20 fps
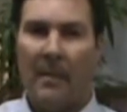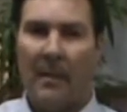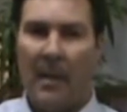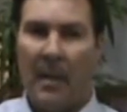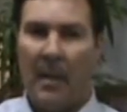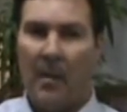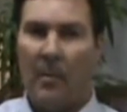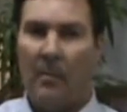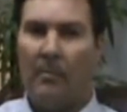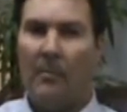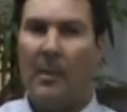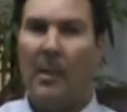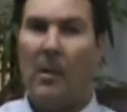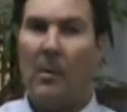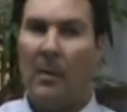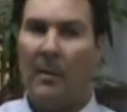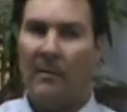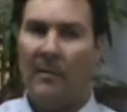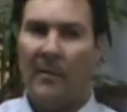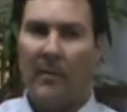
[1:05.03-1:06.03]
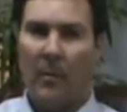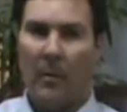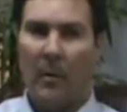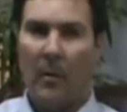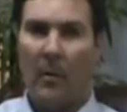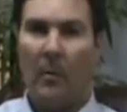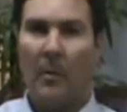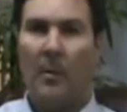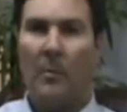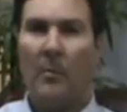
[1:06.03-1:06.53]
they, going
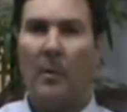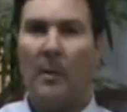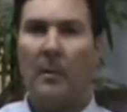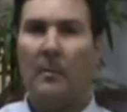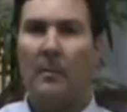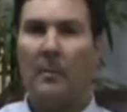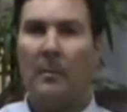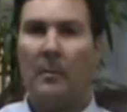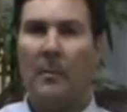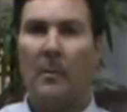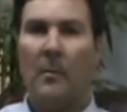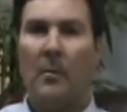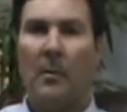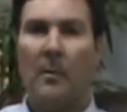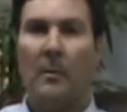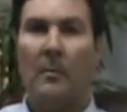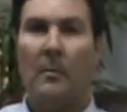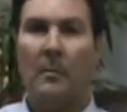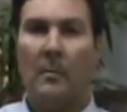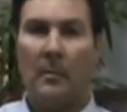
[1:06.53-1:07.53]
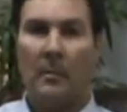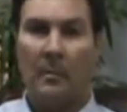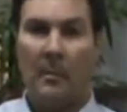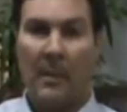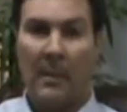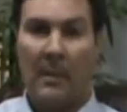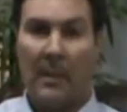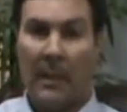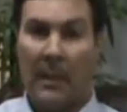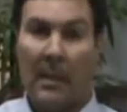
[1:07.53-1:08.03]
forward, would
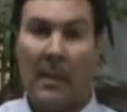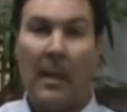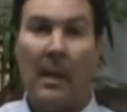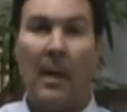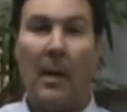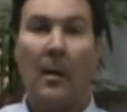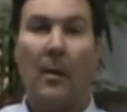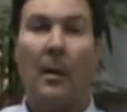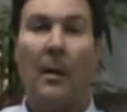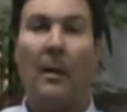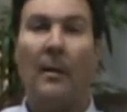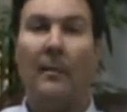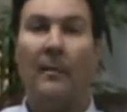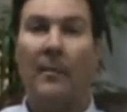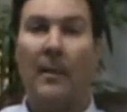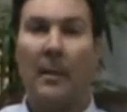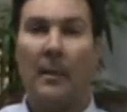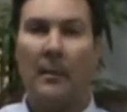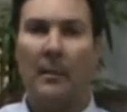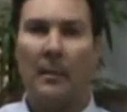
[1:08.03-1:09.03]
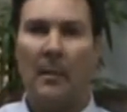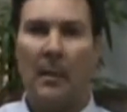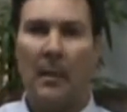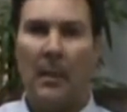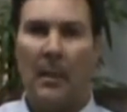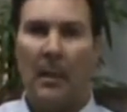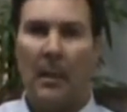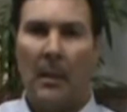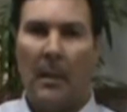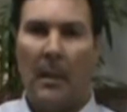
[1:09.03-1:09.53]
be taken care of
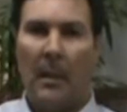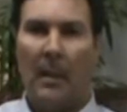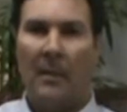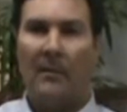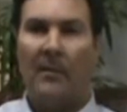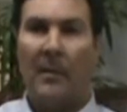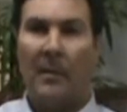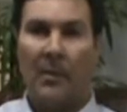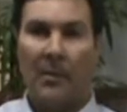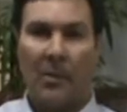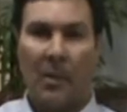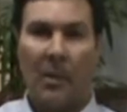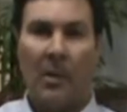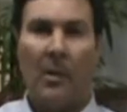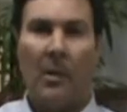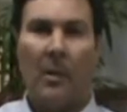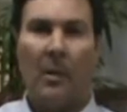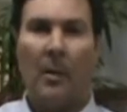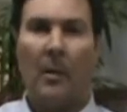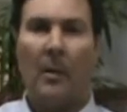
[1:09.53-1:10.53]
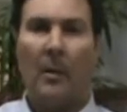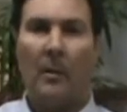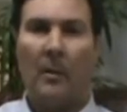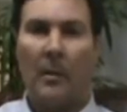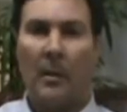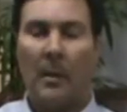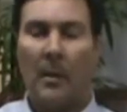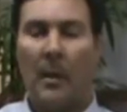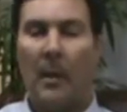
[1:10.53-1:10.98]
and feel secure.